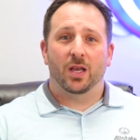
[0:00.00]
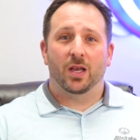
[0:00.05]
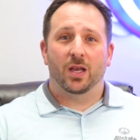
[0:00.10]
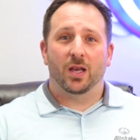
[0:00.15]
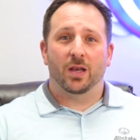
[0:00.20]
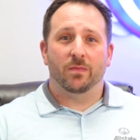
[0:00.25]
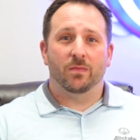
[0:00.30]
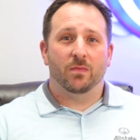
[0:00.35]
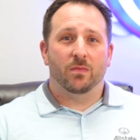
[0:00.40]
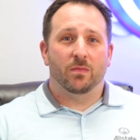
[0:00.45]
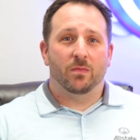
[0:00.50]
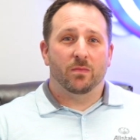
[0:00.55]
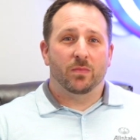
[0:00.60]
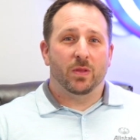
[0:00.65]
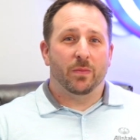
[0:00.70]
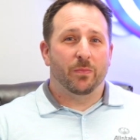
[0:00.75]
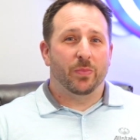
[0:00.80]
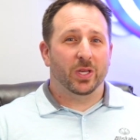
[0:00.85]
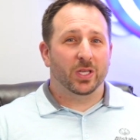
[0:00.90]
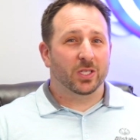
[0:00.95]
Um,
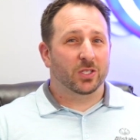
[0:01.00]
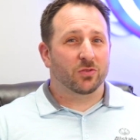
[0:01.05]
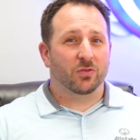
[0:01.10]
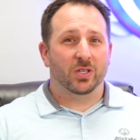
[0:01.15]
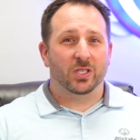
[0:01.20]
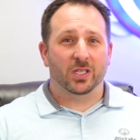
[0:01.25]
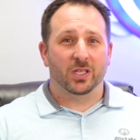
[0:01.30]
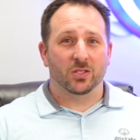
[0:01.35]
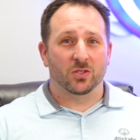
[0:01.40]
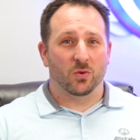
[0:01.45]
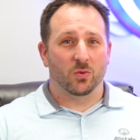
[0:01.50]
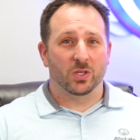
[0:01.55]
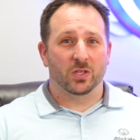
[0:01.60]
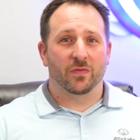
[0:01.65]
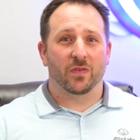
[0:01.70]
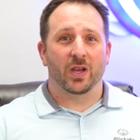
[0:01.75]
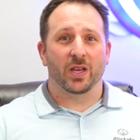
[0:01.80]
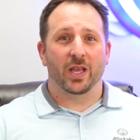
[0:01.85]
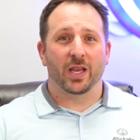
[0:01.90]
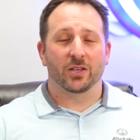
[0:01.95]
the biggest risk is always
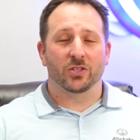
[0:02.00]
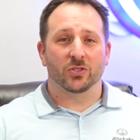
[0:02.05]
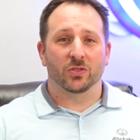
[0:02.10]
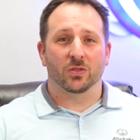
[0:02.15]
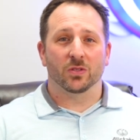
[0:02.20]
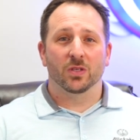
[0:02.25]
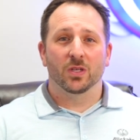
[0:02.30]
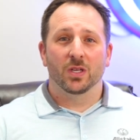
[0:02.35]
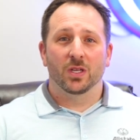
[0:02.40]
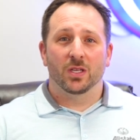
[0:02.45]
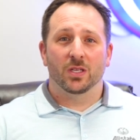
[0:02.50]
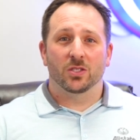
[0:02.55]
financial.